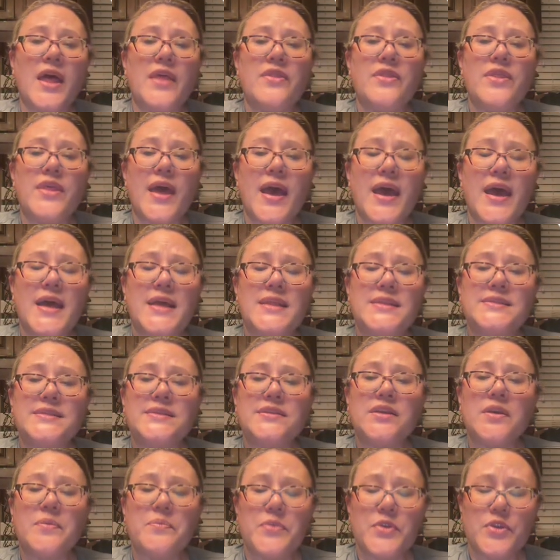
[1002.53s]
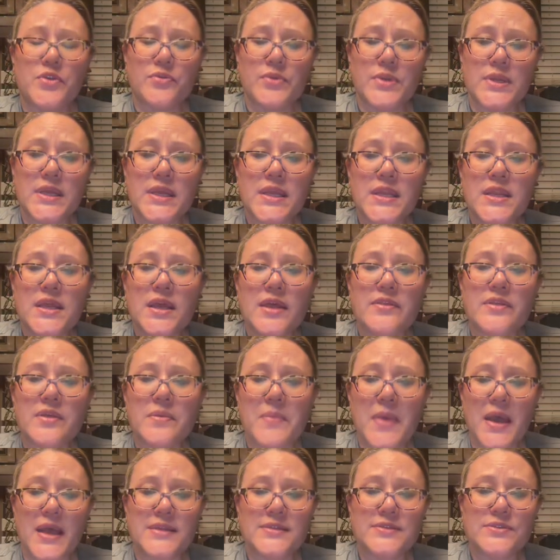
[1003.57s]
that computed the
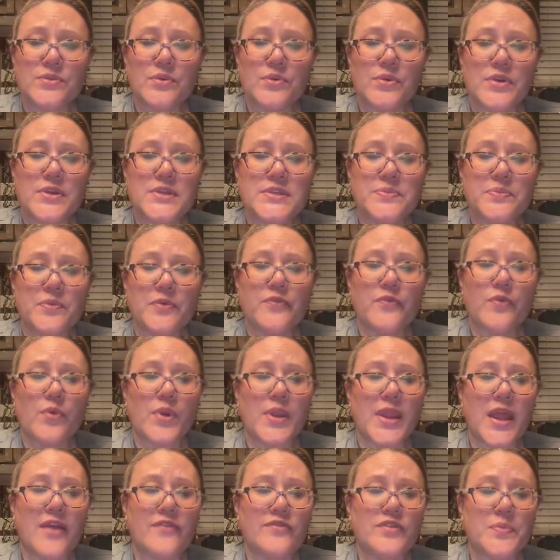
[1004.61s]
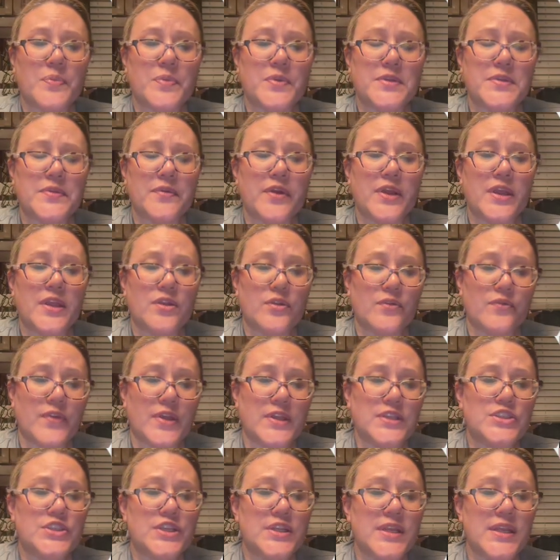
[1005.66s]
math scores before and after
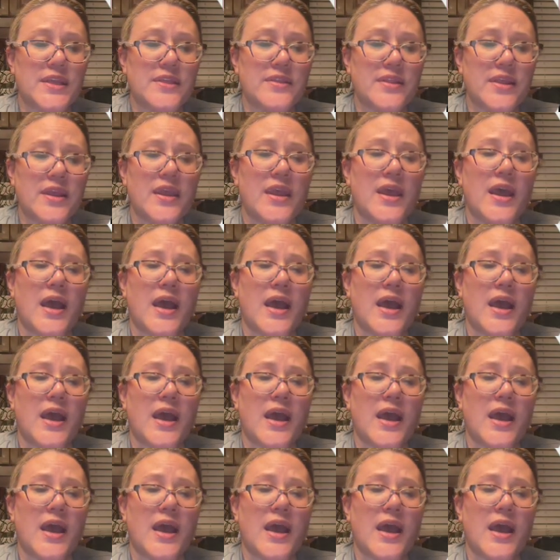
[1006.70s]
intervention in